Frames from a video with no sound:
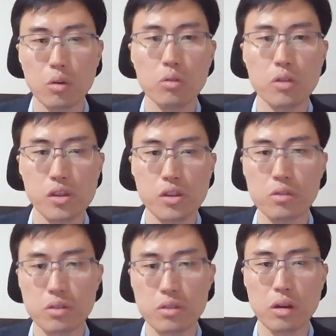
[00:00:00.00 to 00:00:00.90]
who
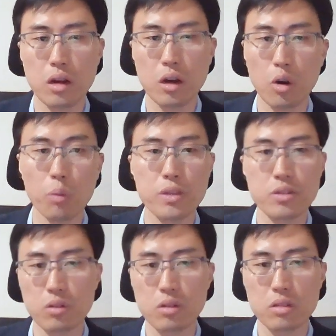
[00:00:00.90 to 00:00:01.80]
use open
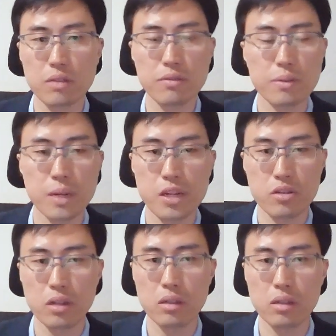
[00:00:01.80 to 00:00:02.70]
source
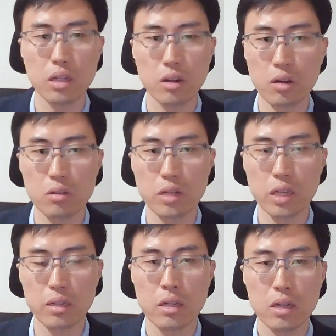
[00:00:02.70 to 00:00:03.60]
information,
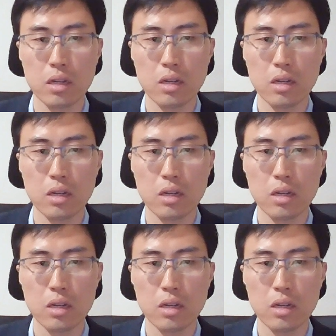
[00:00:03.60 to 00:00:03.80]
including